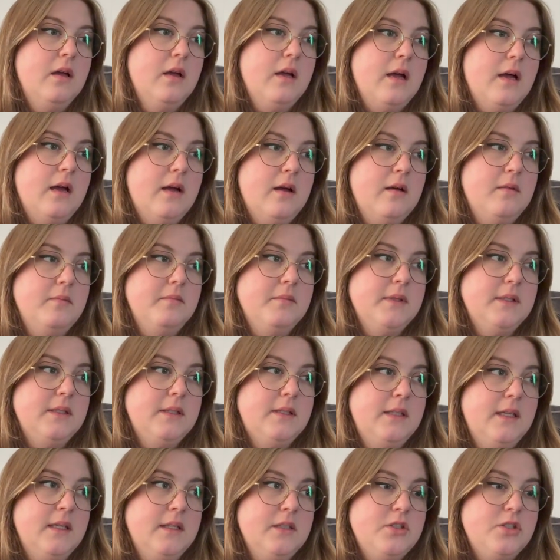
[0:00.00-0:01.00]
um,
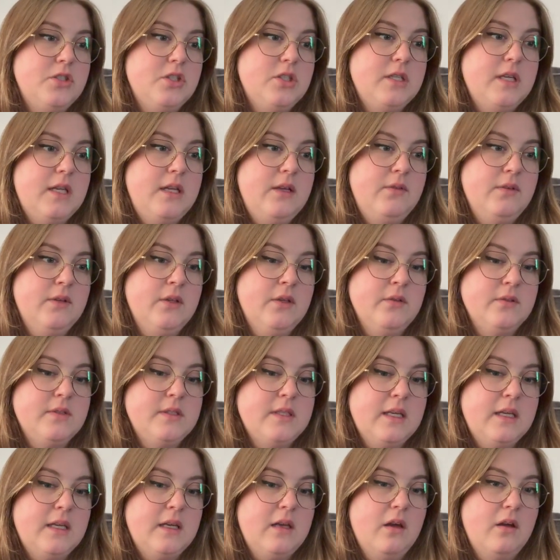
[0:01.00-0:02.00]
lunch, even though it's
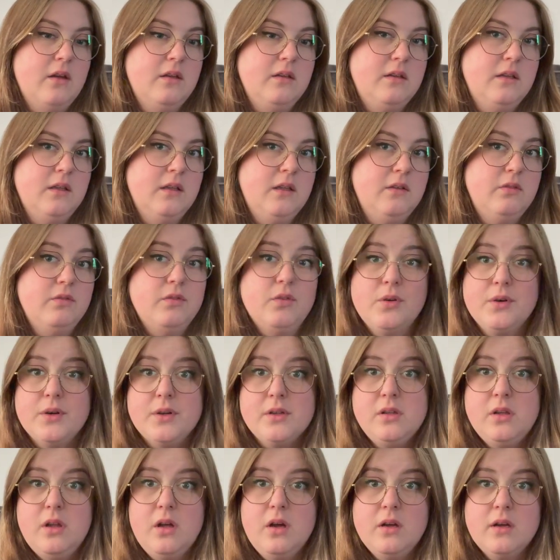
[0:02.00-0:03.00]
like nearly four
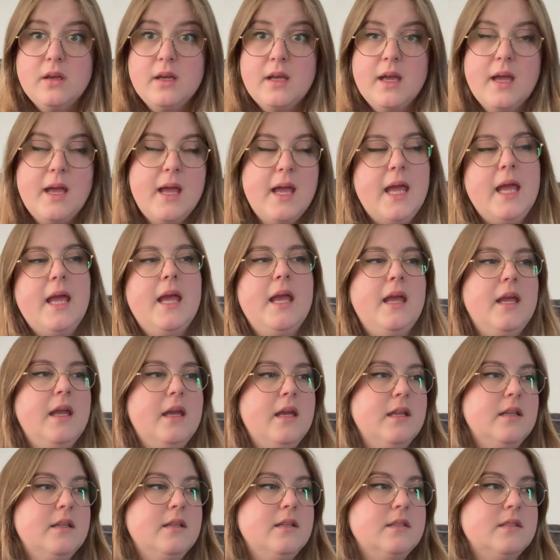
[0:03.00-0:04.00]
o'clock,
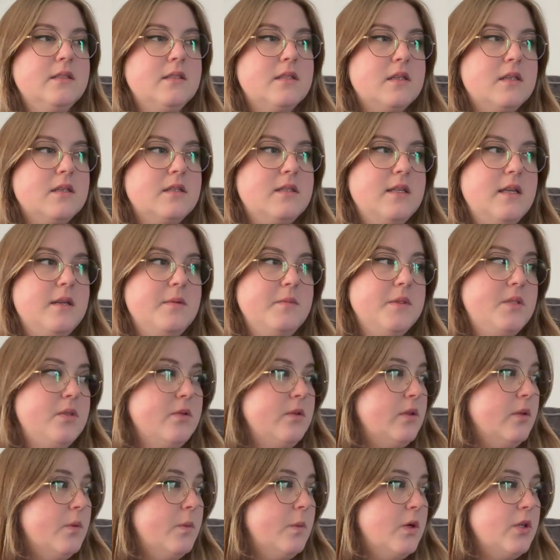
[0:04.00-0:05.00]
and Sam's
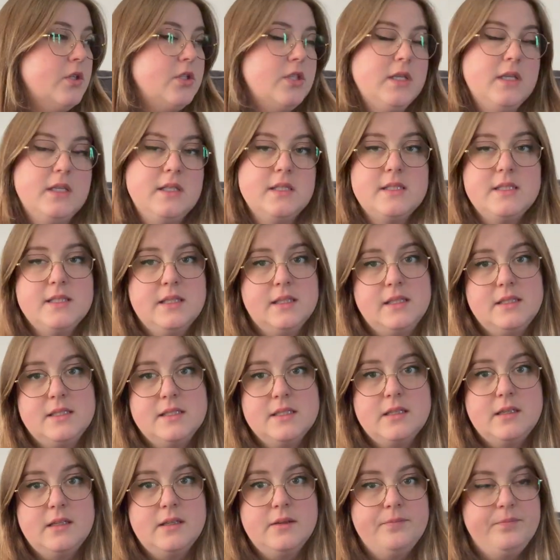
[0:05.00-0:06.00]
doing the washing, it's nearly
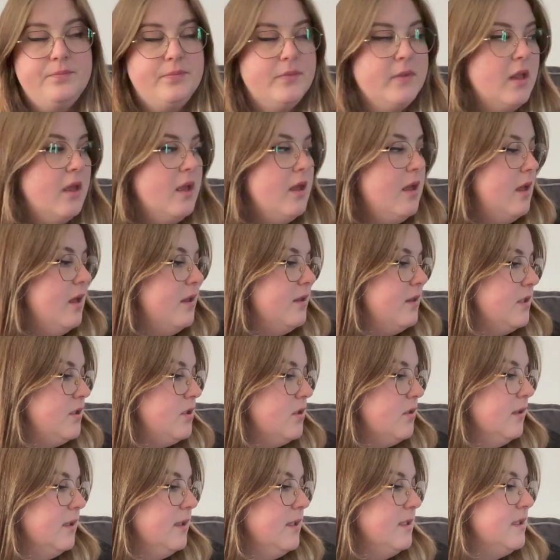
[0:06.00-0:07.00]
done. The
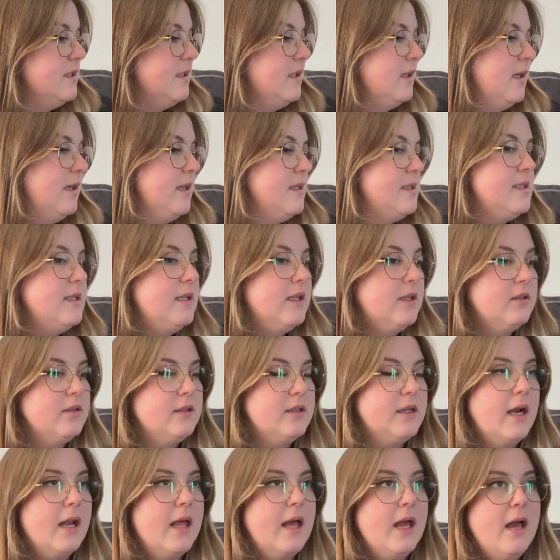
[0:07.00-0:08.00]
doggies and I are sitting on
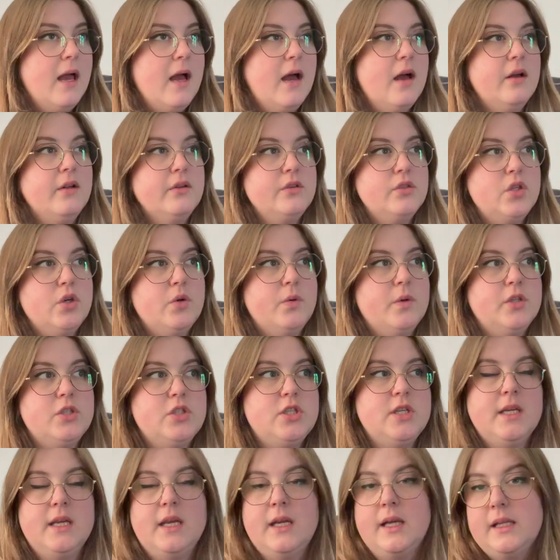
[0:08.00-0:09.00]
the lounge
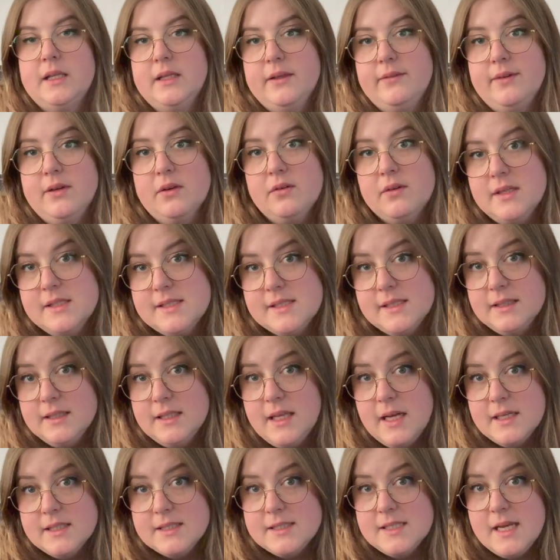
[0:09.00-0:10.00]
watching Olivia read the
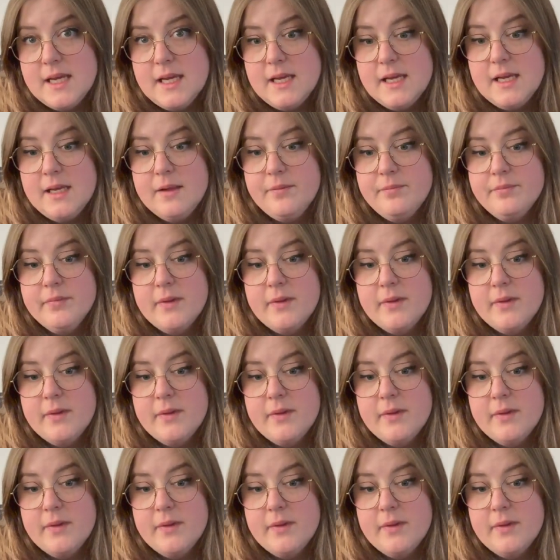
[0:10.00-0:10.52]
latte,